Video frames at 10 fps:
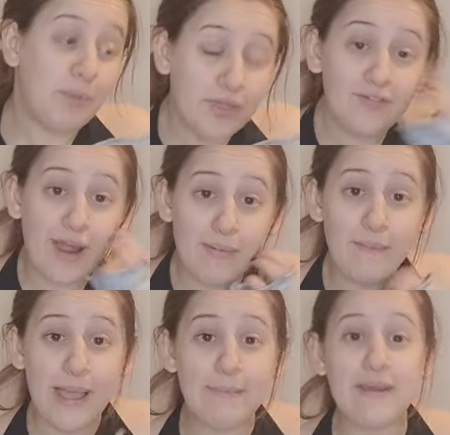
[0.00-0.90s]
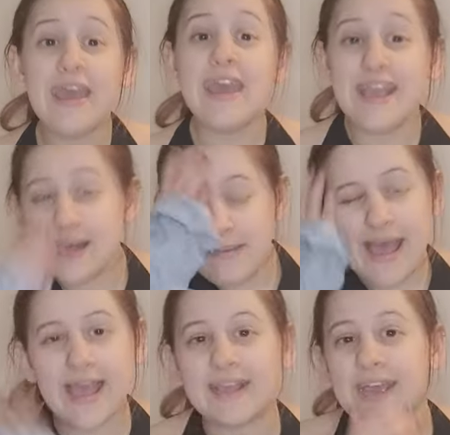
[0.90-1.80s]
put the wrapping paper in a
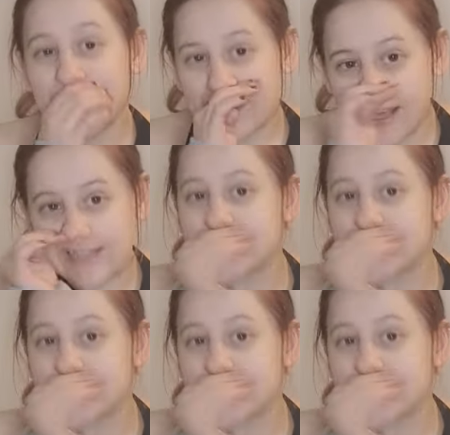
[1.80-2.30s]
bag. Yes,